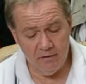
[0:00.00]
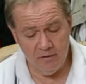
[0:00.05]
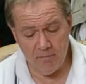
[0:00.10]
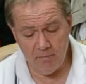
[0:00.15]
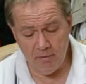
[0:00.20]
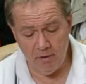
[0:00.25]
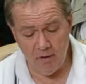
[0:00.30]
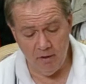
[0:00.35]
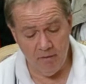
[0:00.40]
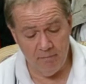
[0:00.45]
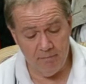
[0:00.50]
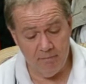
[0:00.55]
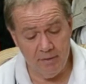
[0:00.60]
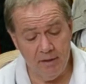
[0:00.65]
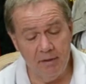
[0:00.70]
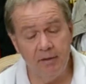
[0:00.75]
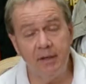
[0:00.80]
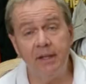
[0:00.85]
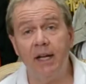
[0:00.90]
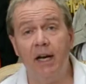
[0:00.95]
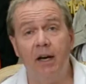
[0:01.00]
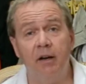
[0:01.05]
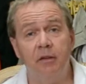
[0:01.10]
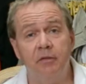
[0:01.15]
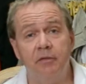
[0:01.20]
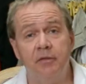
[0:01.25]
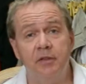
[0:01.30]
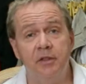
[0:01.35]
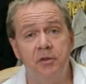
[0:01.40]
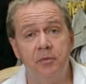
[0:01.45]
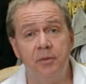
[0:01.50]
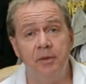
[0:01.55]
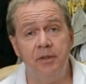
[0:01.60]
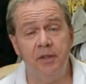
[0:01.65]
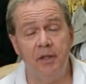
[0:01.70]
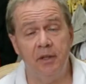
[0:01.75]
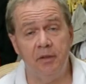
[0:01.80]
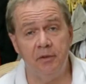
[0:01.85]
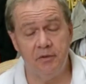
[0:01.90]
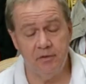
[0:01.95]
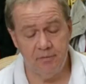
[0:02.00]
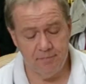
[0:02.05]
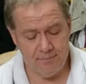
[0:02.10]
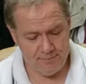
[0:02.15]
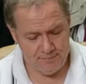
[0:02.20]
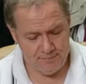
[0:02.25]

the poem Peering Out Fish Windows.